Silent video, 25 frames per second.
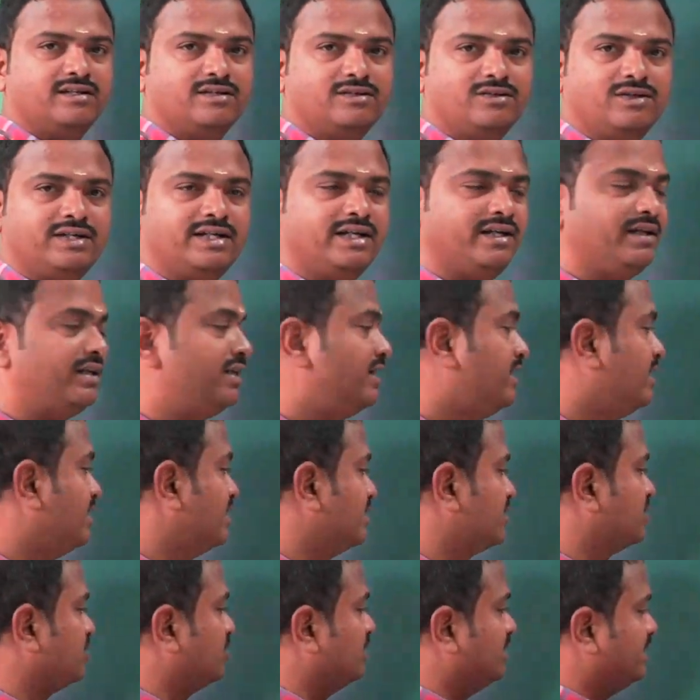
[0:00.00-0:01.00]
Okay,
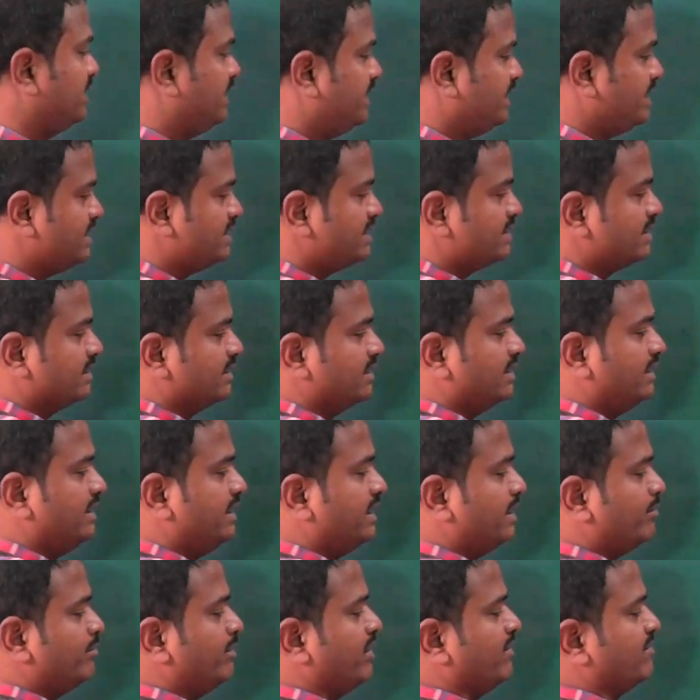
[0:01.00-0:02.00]
so these
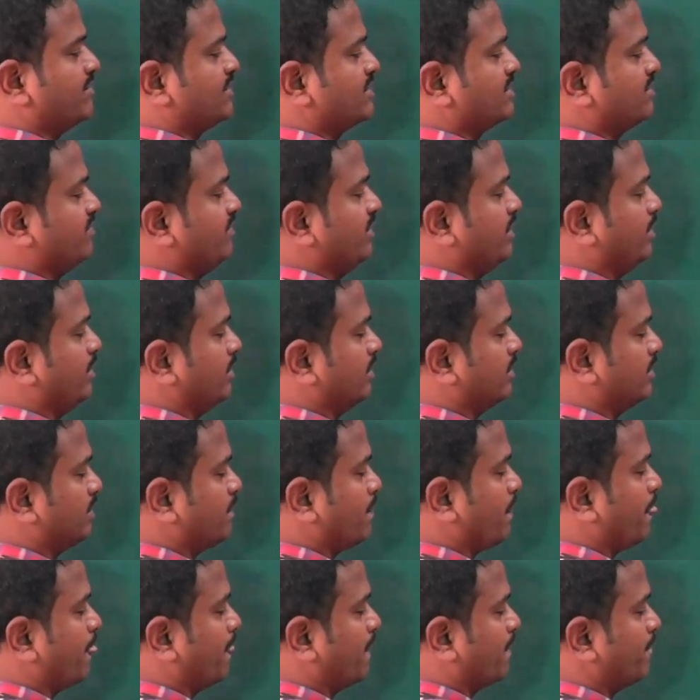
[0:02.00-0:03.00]
EMFs will
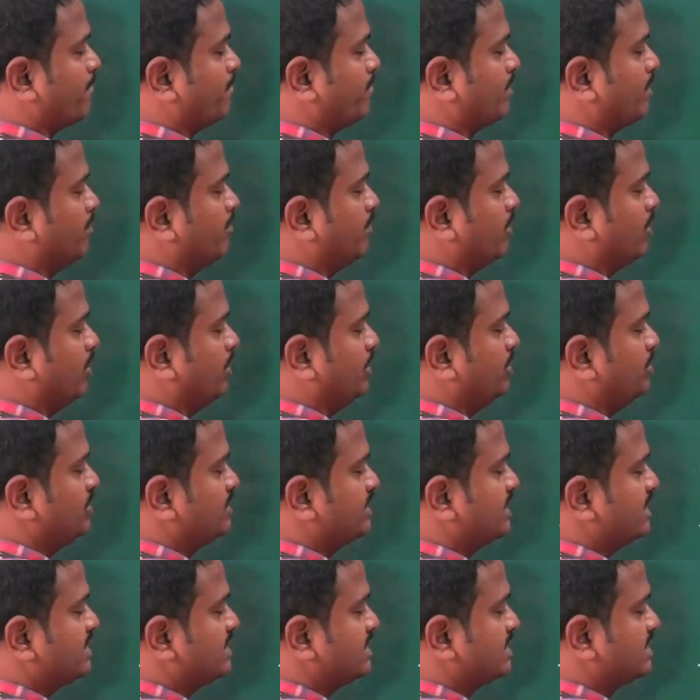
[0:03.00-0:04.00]

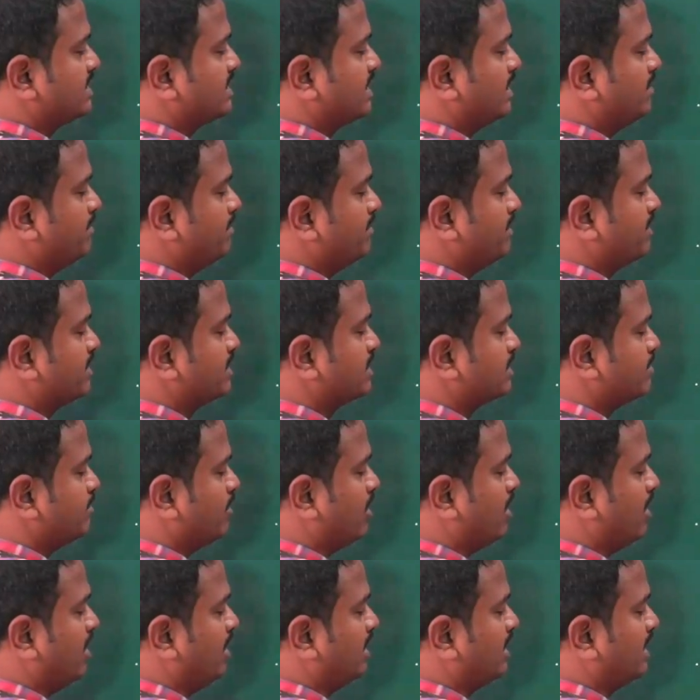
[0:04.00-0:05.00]
produces some
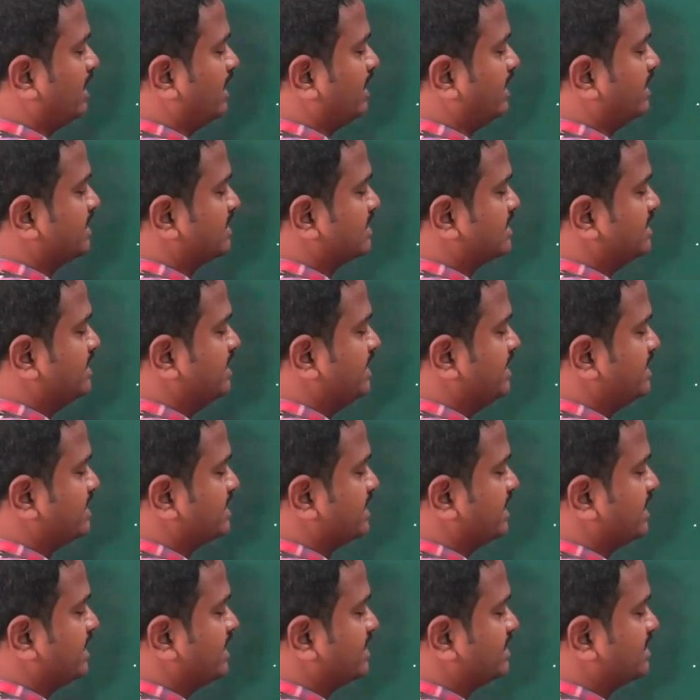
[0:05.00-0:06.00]
small currents. These
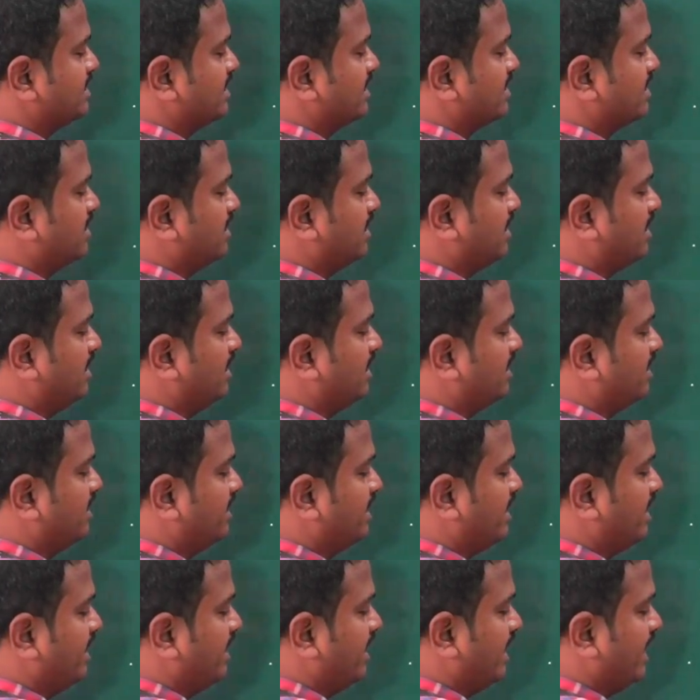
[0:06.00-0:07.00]
currents are called
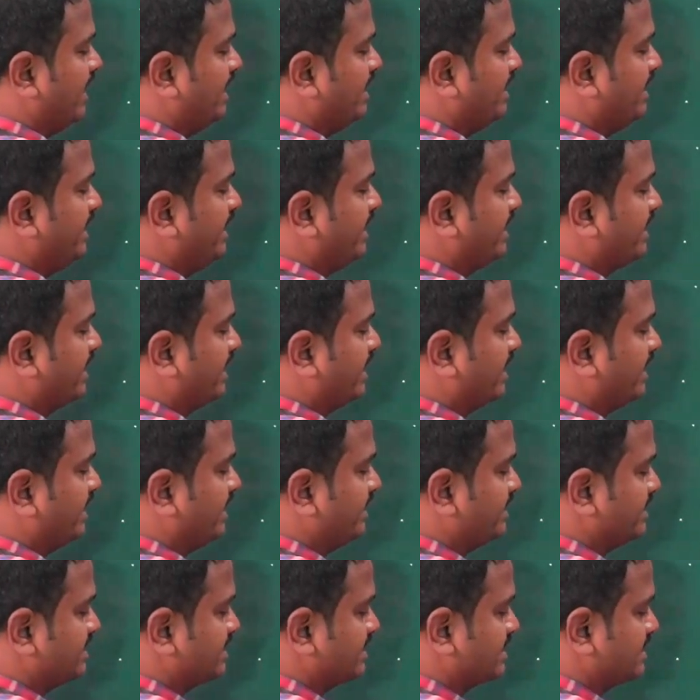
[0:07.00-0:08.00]
eddy
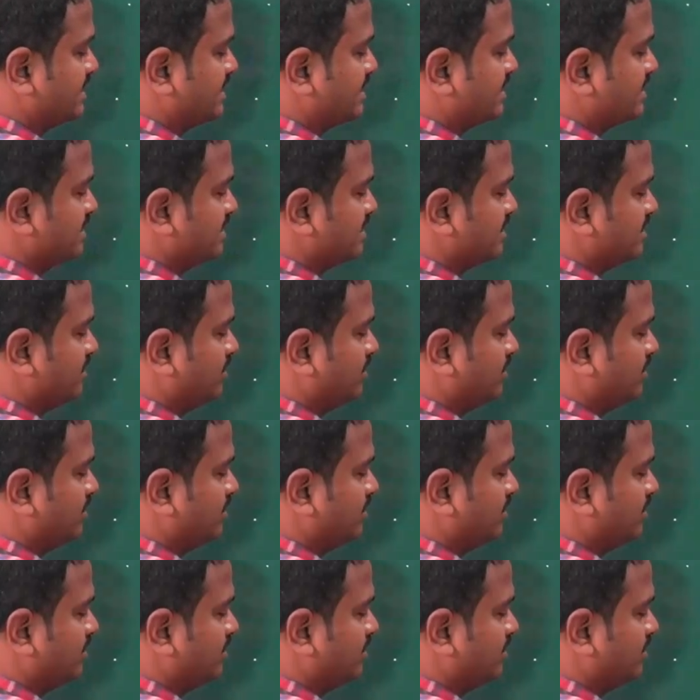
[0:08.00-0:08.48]
currents.